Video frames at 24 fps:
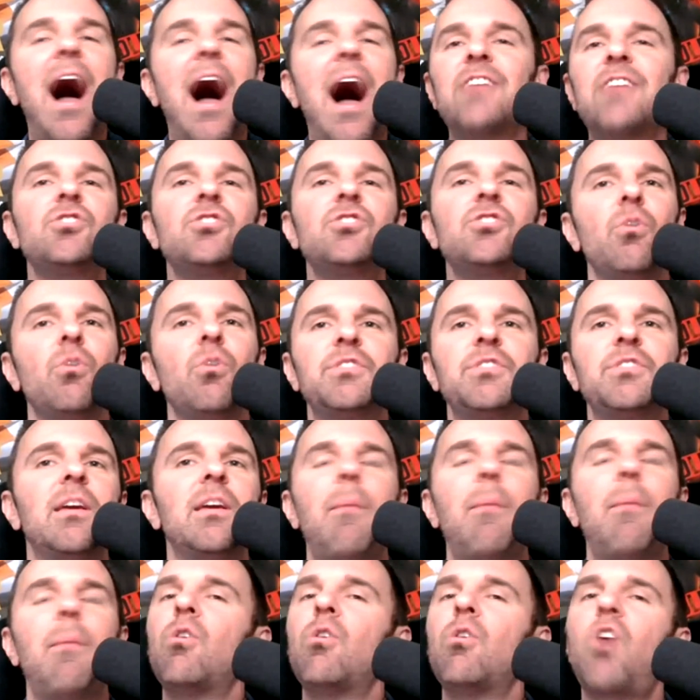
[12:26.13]
I just don't
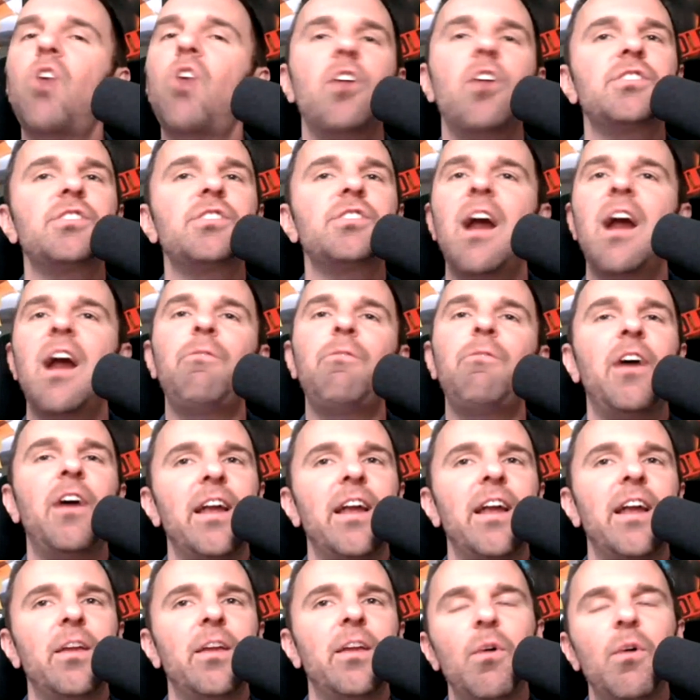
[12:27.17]
see him. I know Connor's an I'll
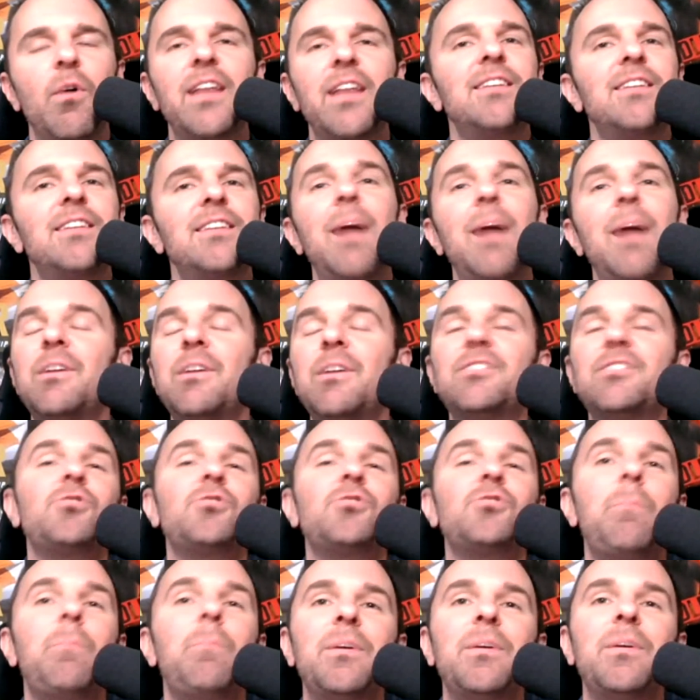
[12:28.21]
fight anyone anytime, but he's
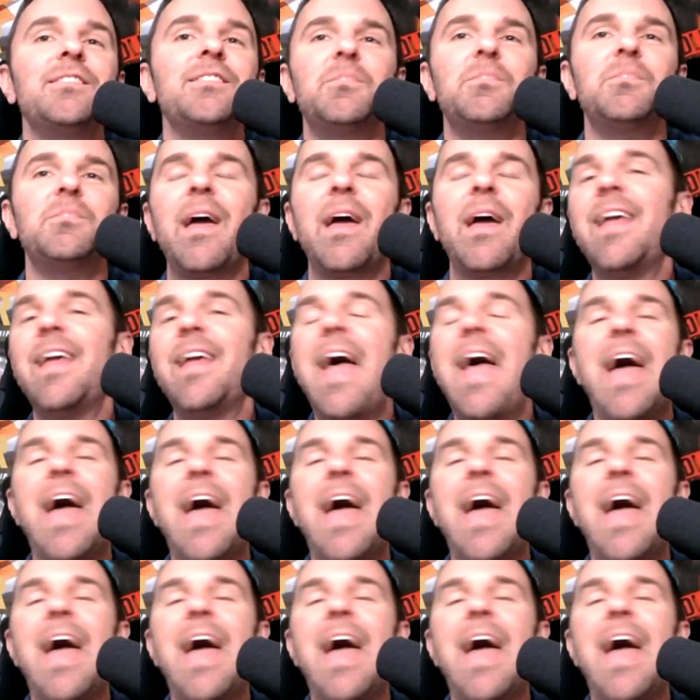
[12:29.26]
also a businessman,